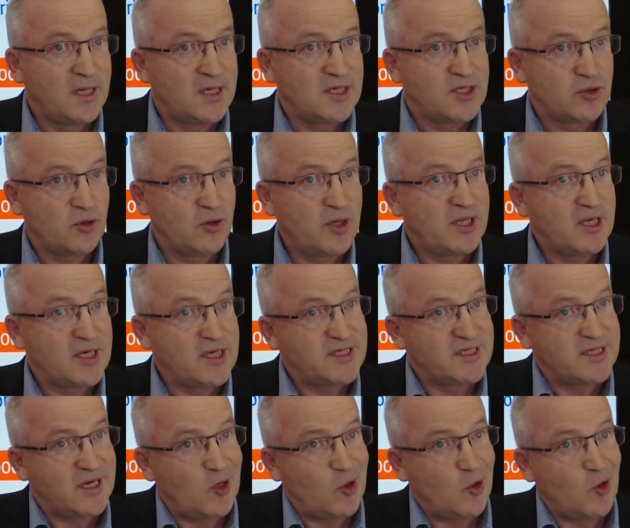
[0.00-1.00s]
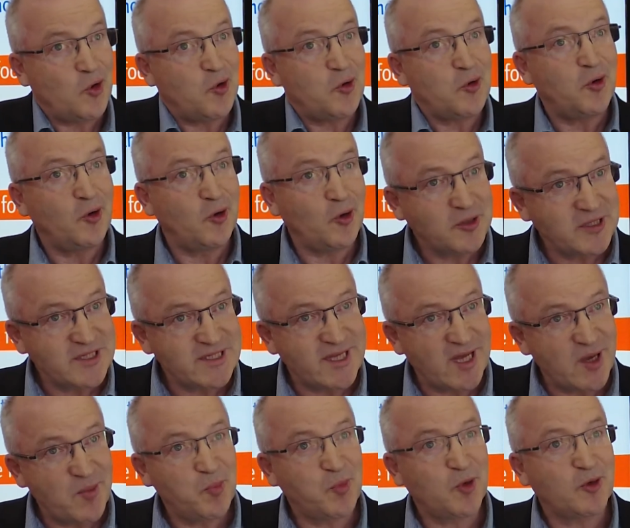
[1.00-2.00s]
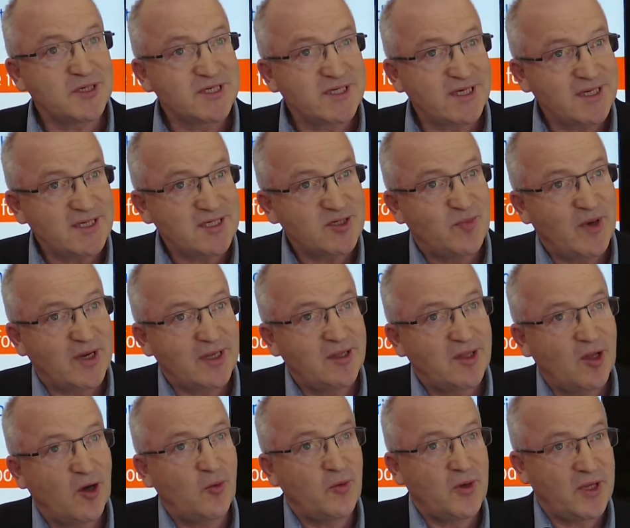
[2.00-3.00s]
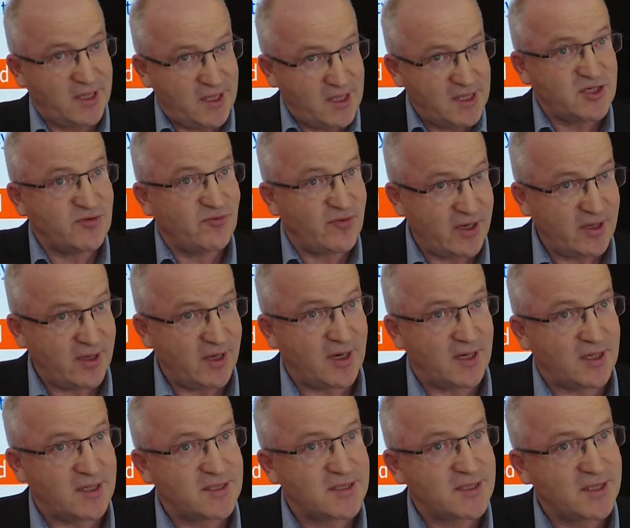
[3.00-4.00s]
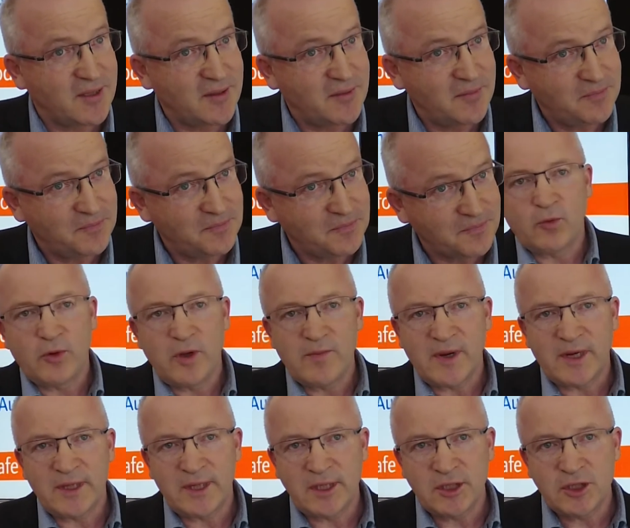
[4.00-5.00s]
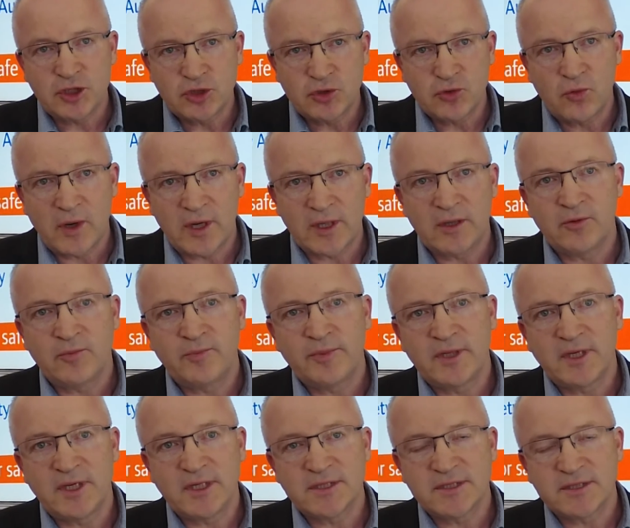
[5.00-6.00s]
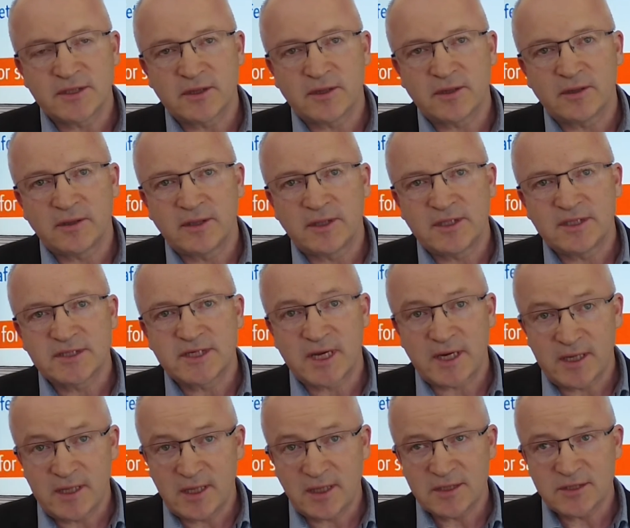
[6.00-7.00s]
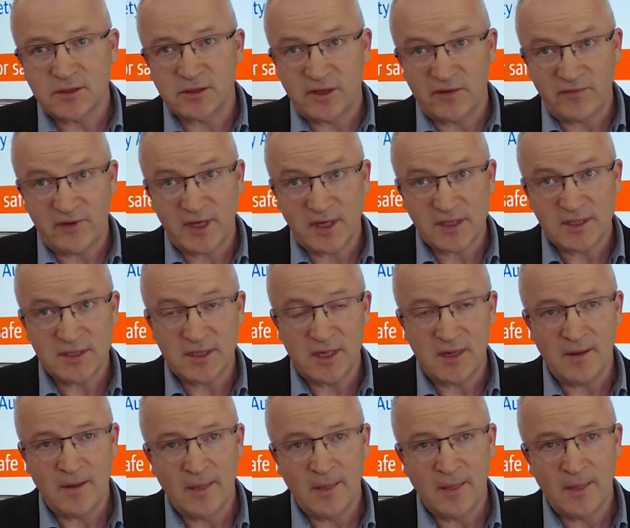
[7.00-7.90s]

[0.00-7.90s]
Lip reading: So it's a long step process, but now it is finalized. We managed to adopt this guidance on efficacy.